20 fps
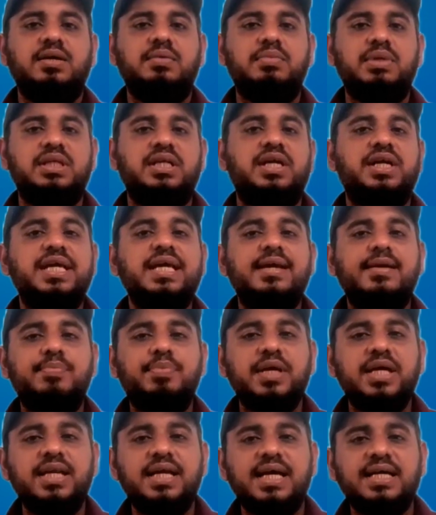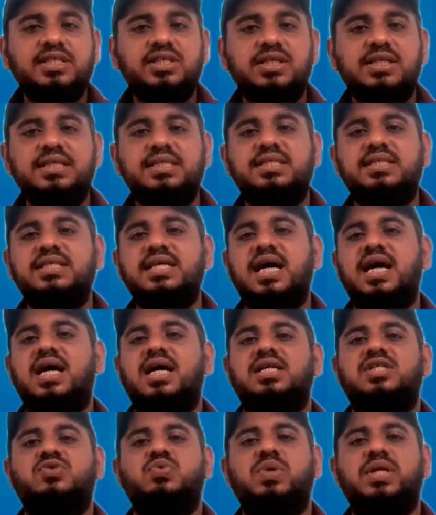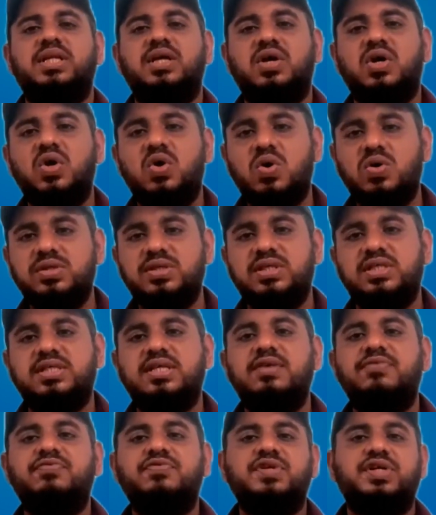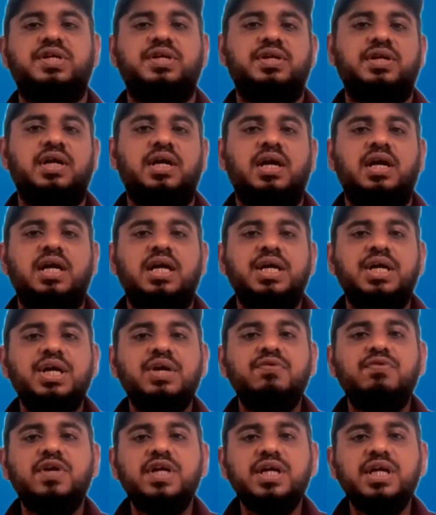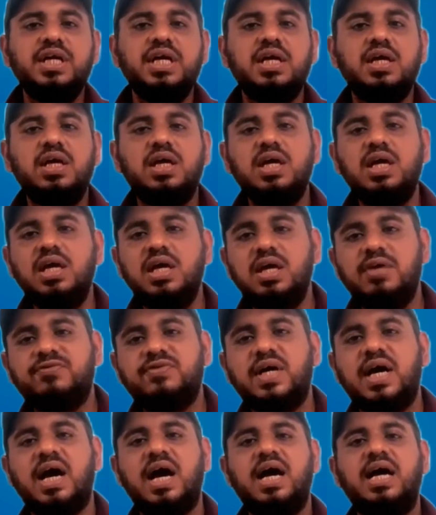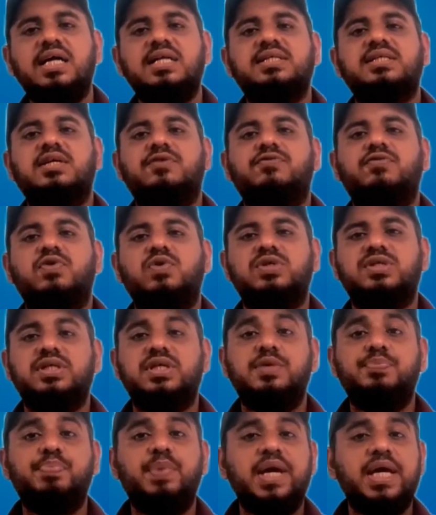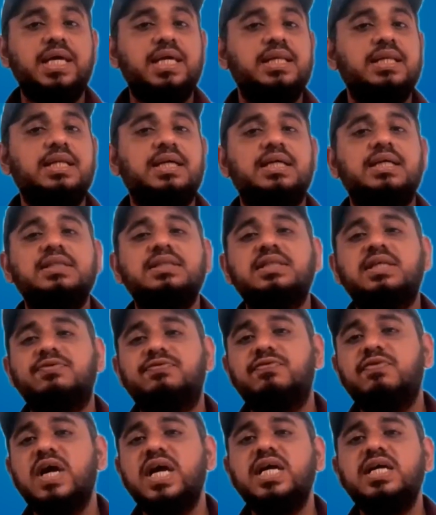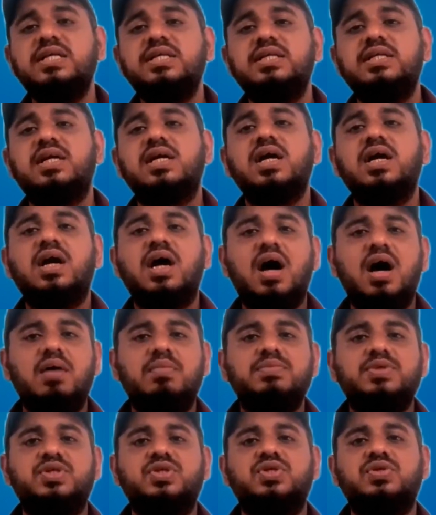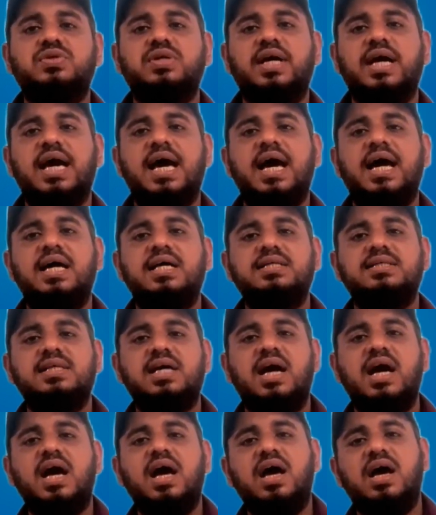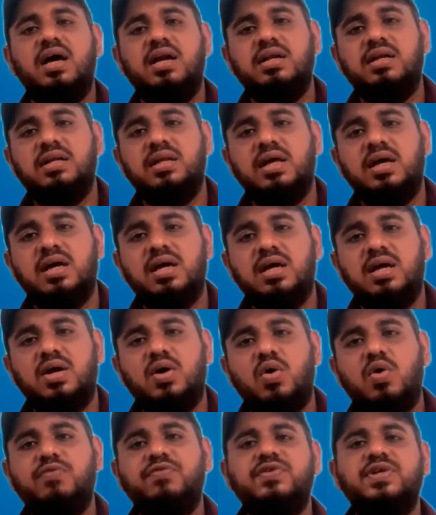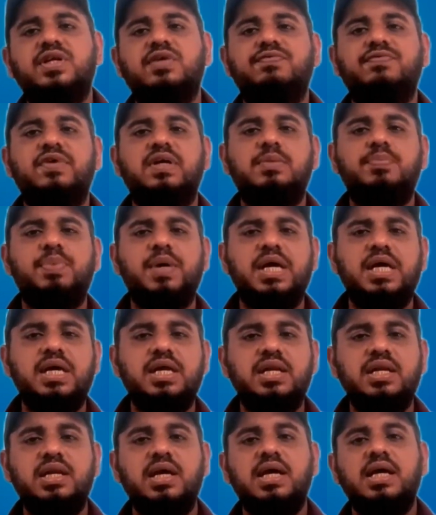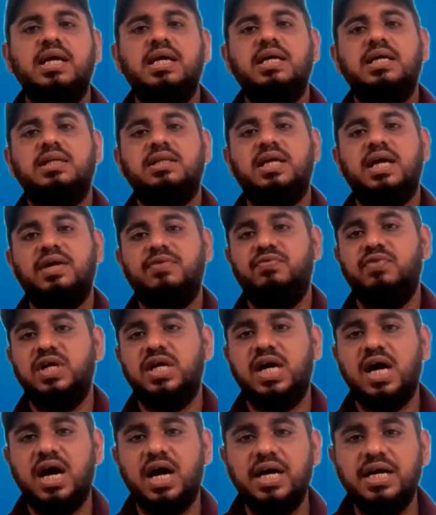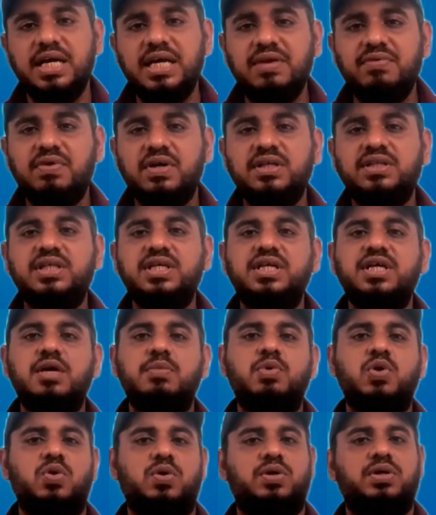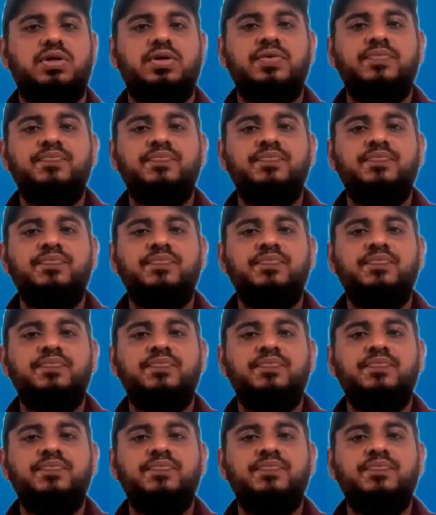But the real pain actually starts when the cross is lifted. Even if the hands are frozen in pain, the weight comes to the hands and often they feel pain that we can't even think about.